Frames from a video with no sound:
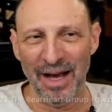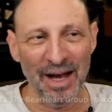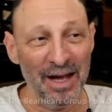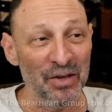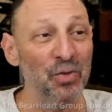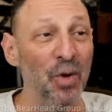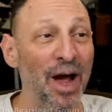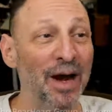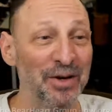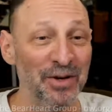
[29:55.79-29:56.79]
you
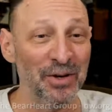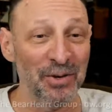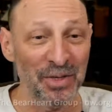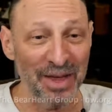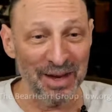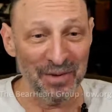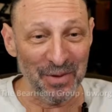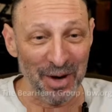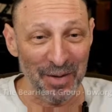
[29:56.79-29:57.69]
rock too. Thank you very